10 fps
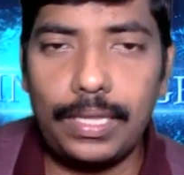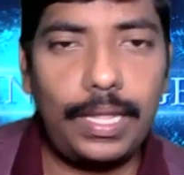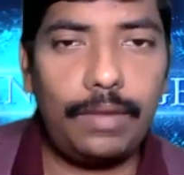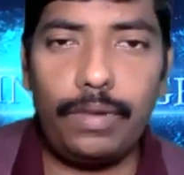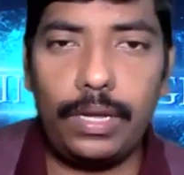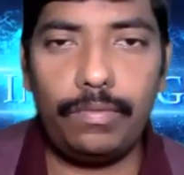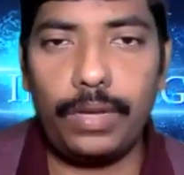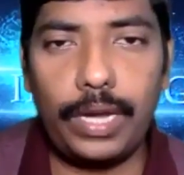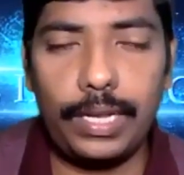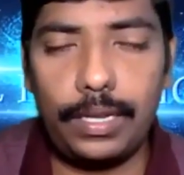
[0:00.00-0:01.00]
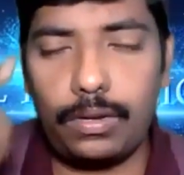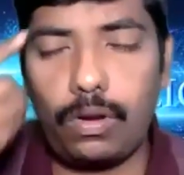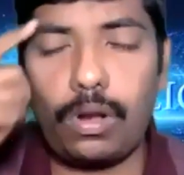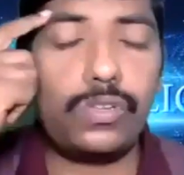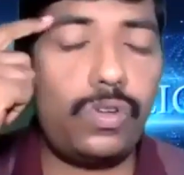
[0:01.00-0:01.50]
Then we get the
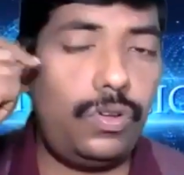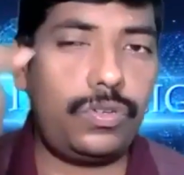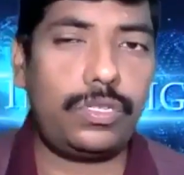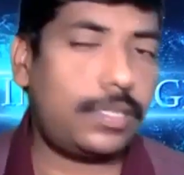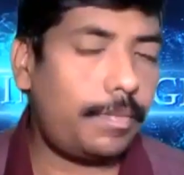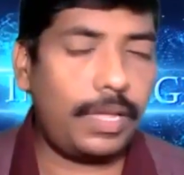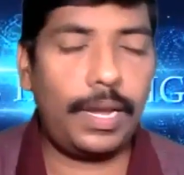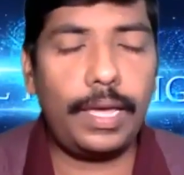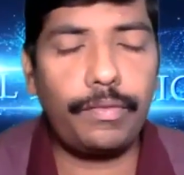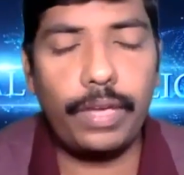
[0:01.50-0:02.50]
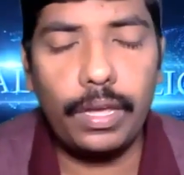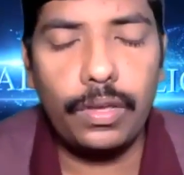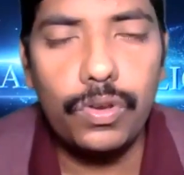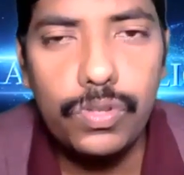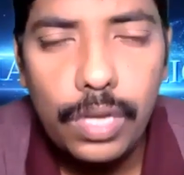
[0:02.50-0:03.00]
total solution. Something like we
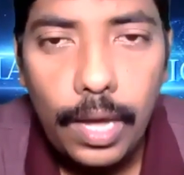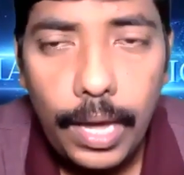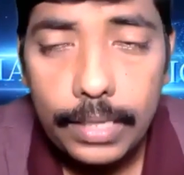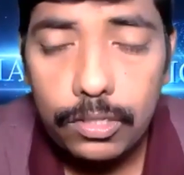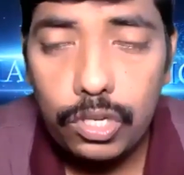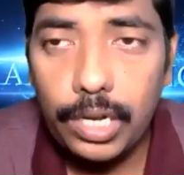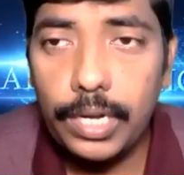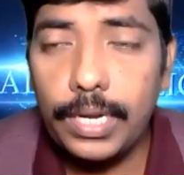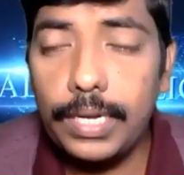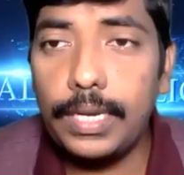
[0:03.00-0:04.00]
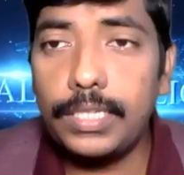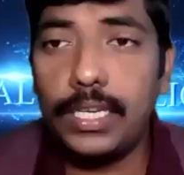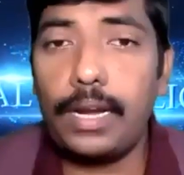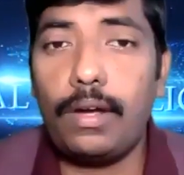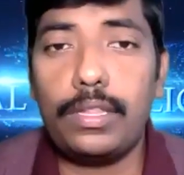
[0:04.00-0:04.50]
use generate and test
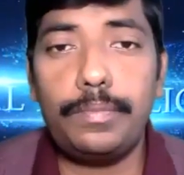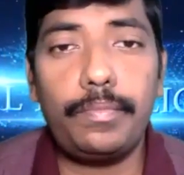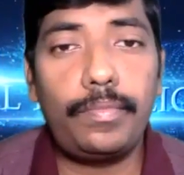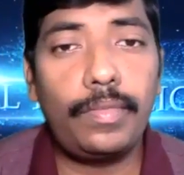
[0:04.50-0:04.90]
algorithm.